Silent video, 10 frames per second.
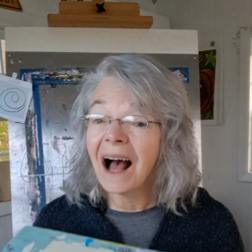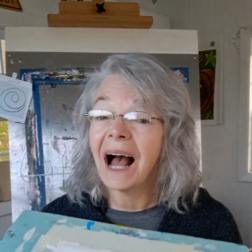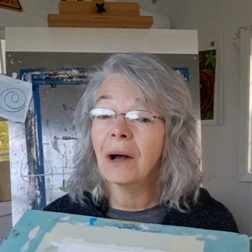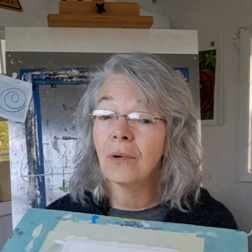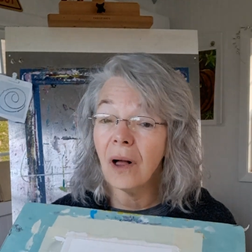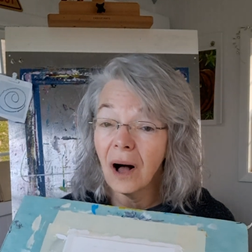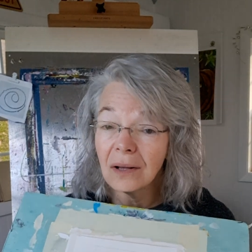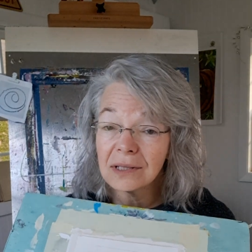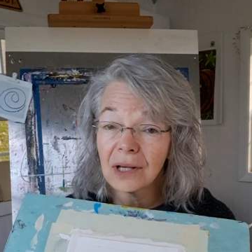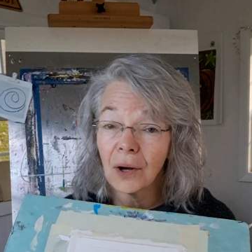I will
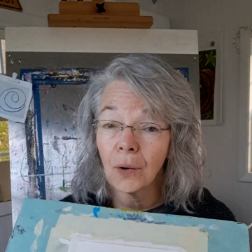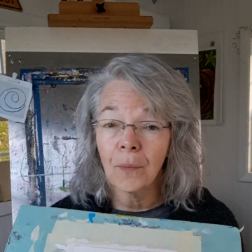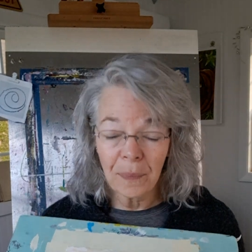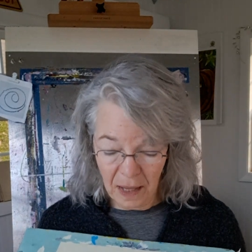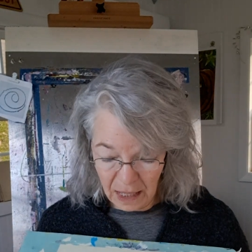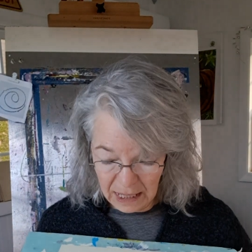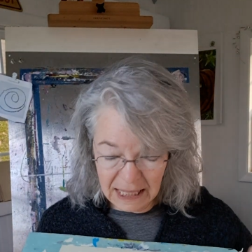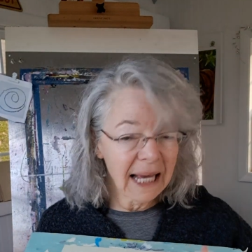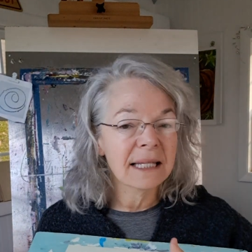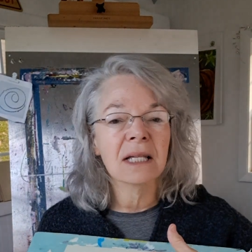also,
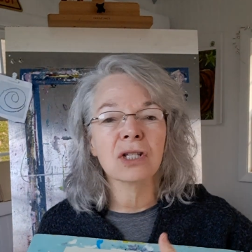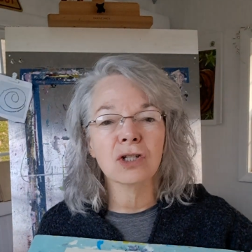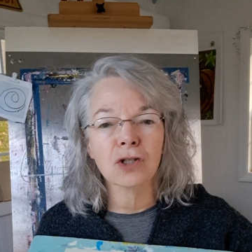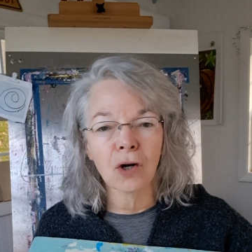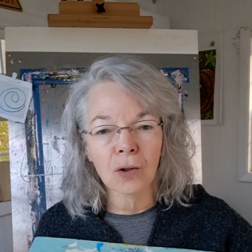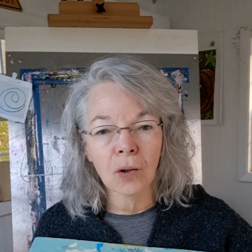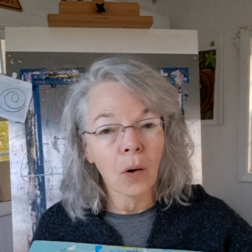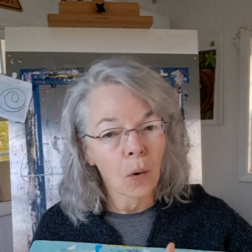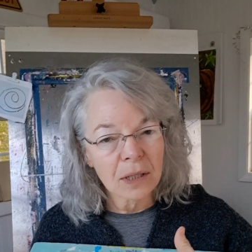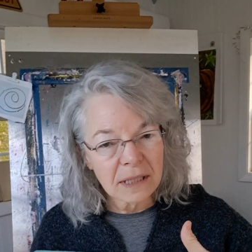in essence, journal
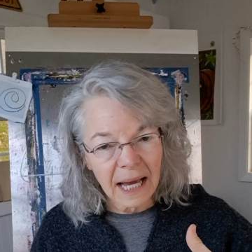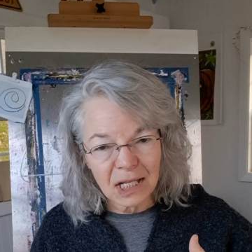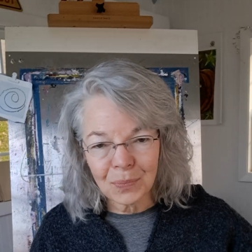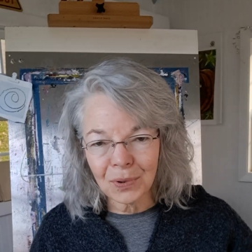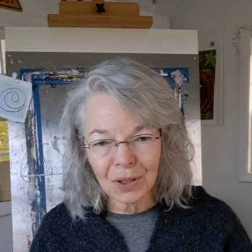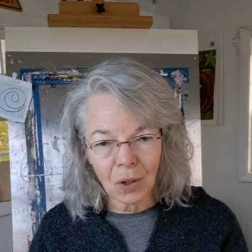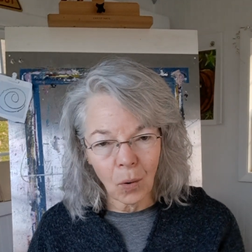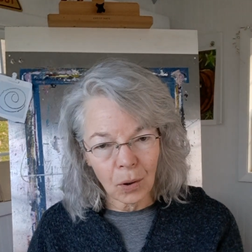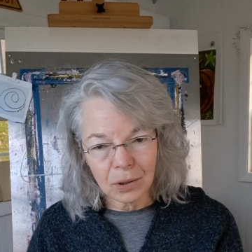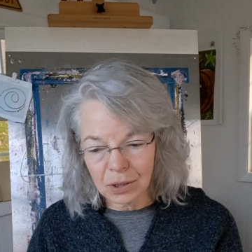or sketchbook
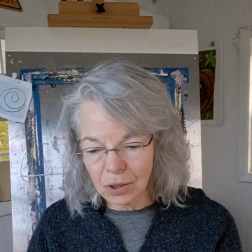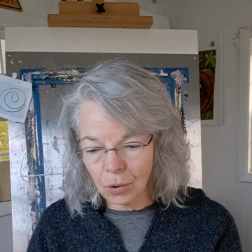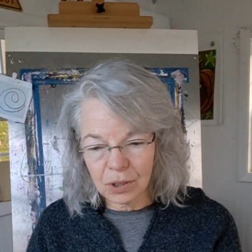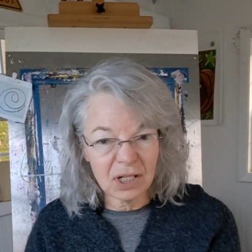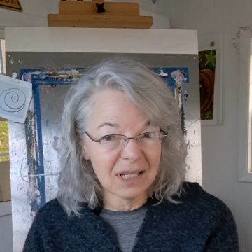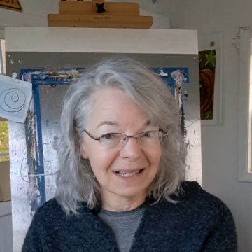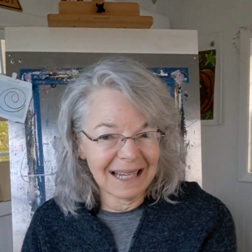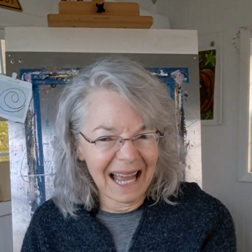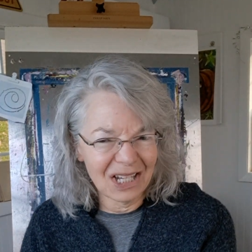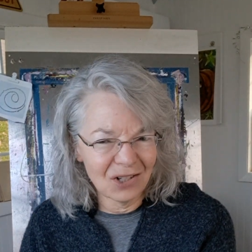or just
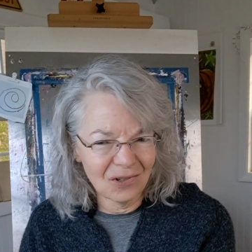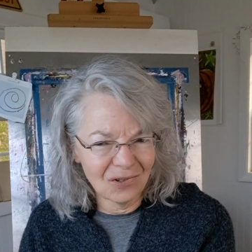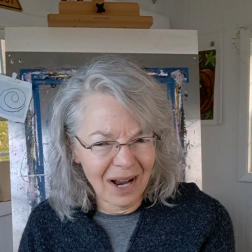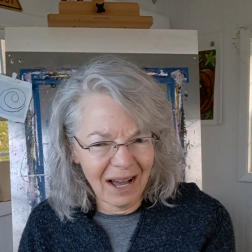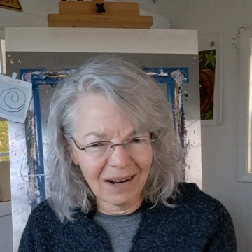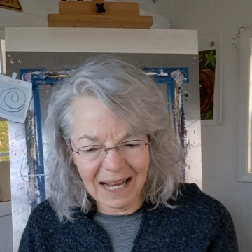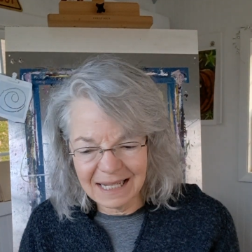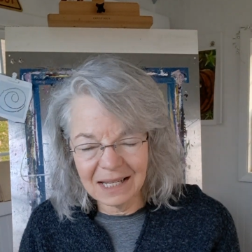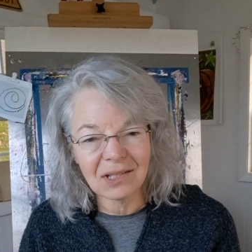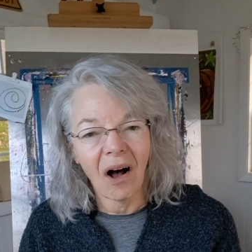sketch, try out
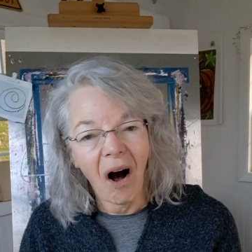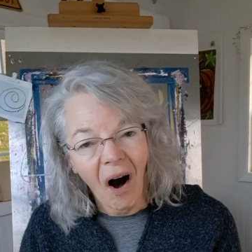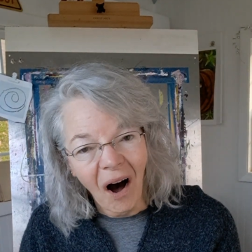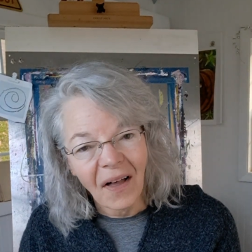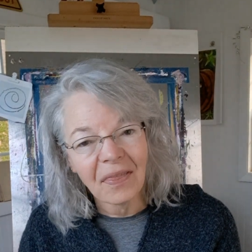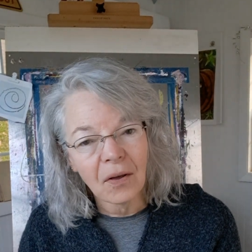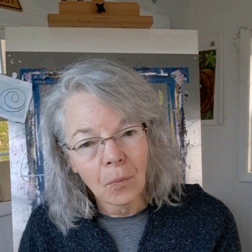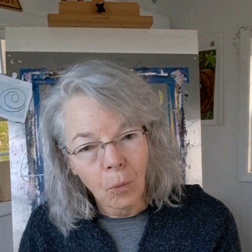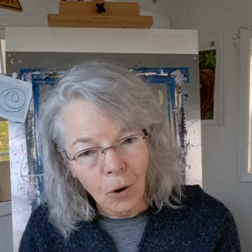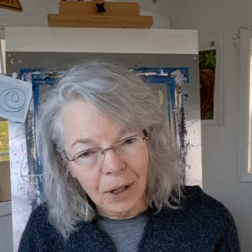ideas on the
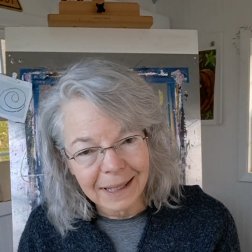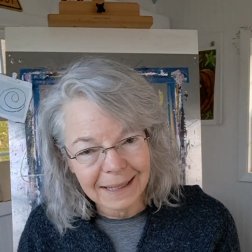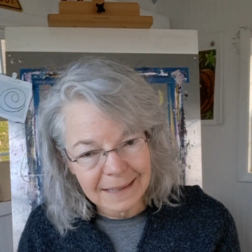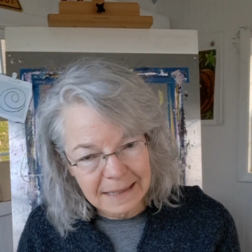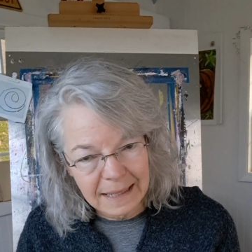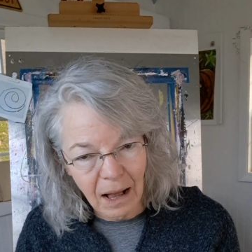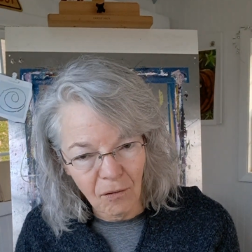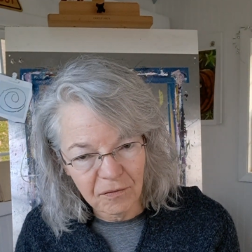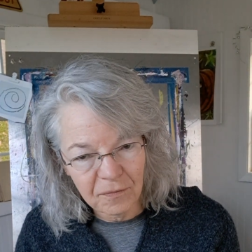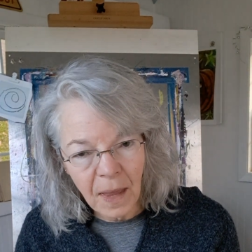work
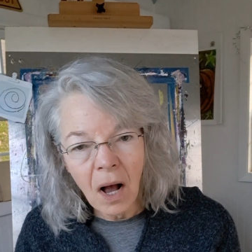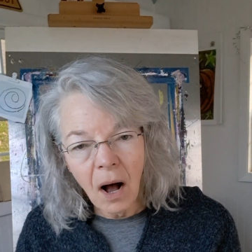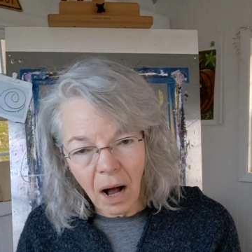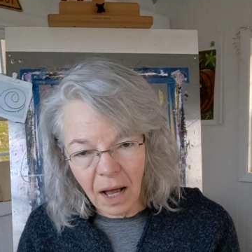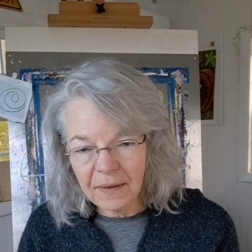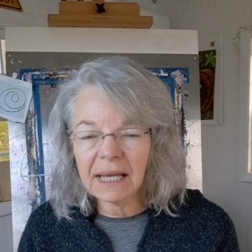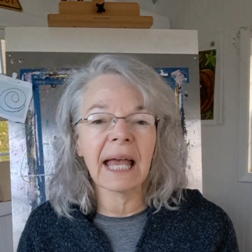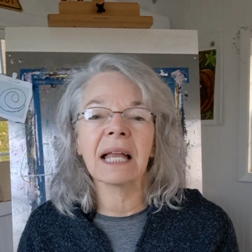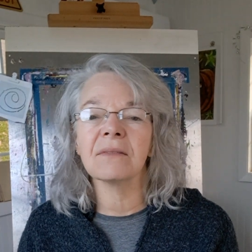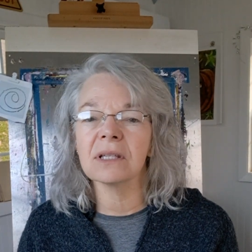itself, on the
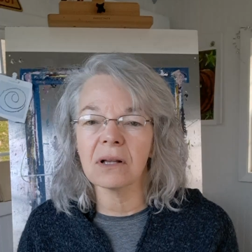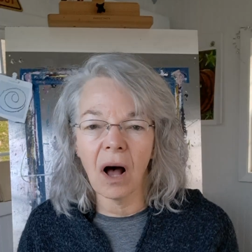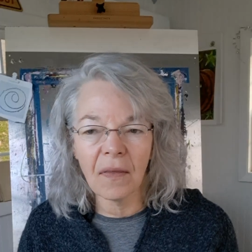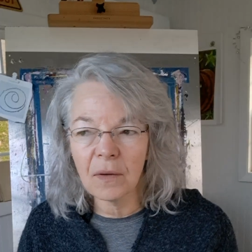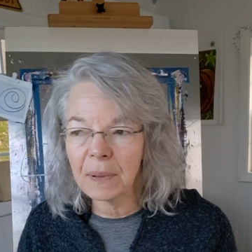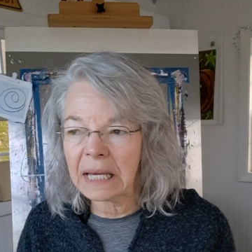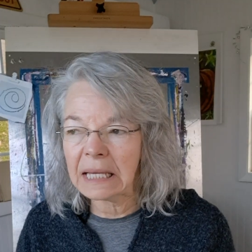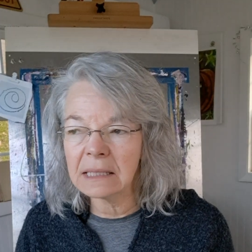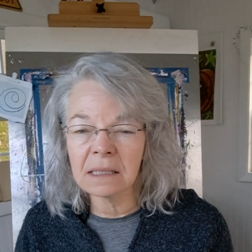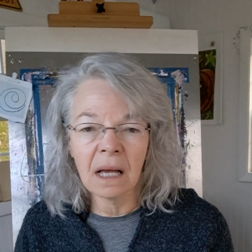canvas, on the
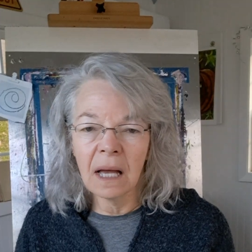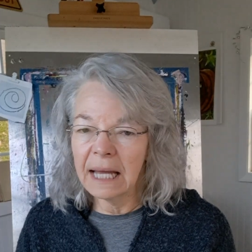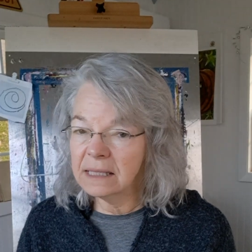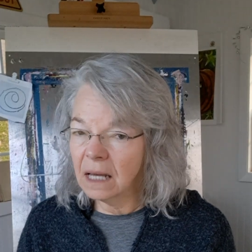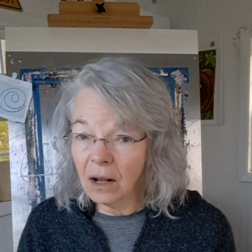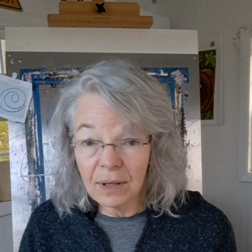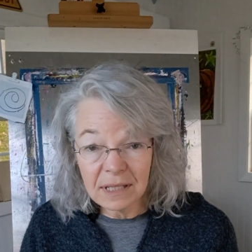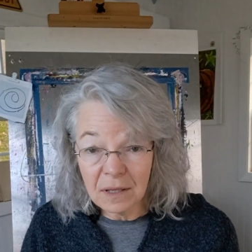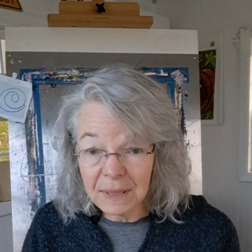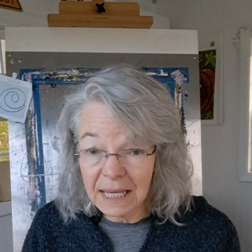piece. It's not always
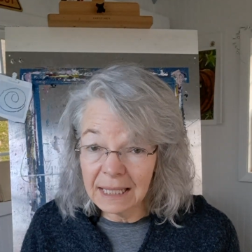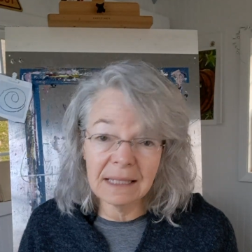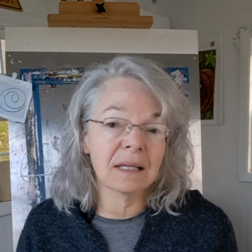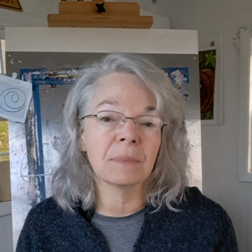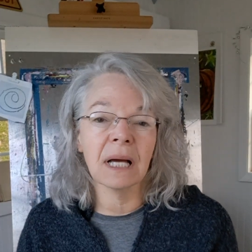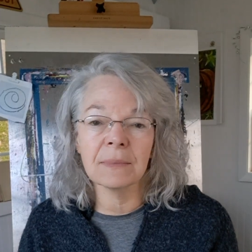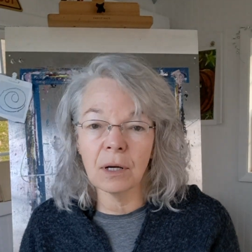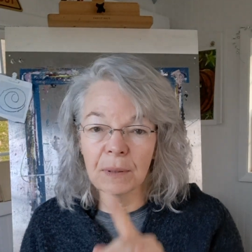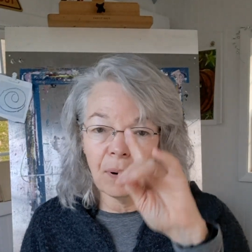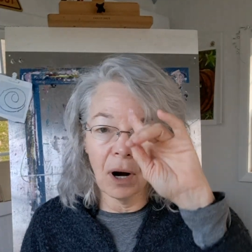at the beginning. Sometimes
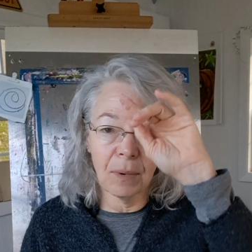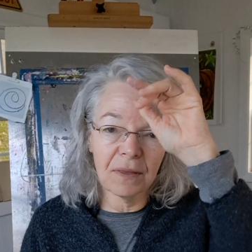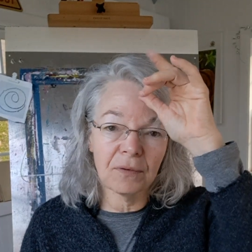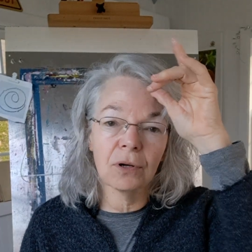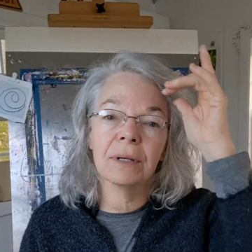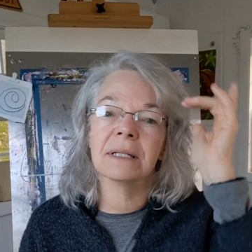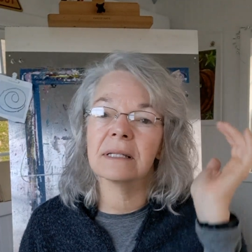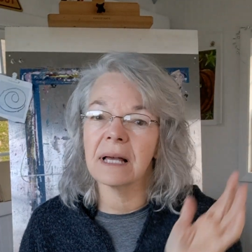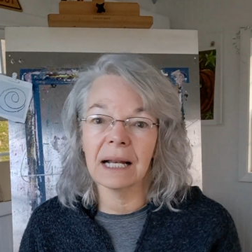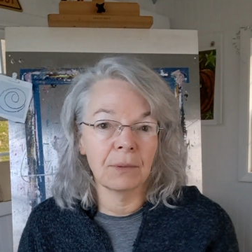I'll be partway through and
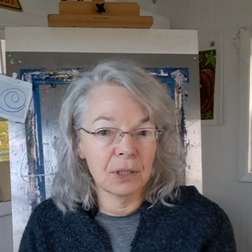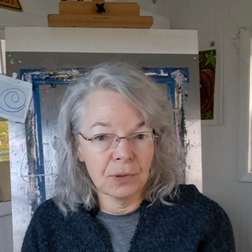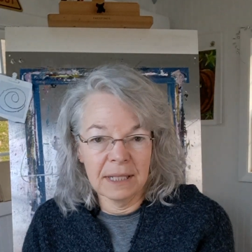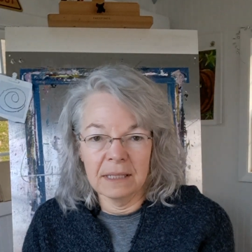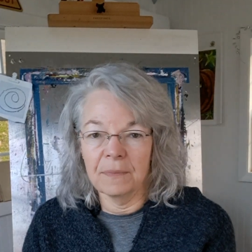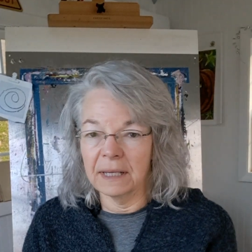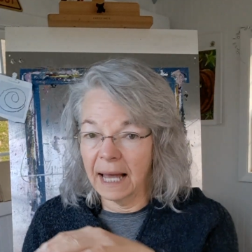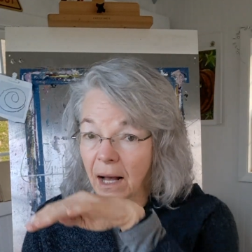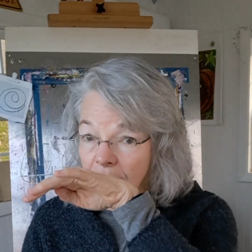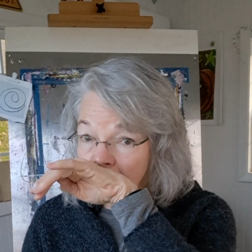decide I want to try something
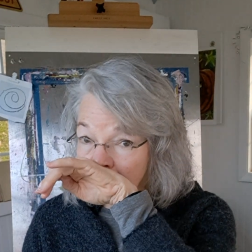out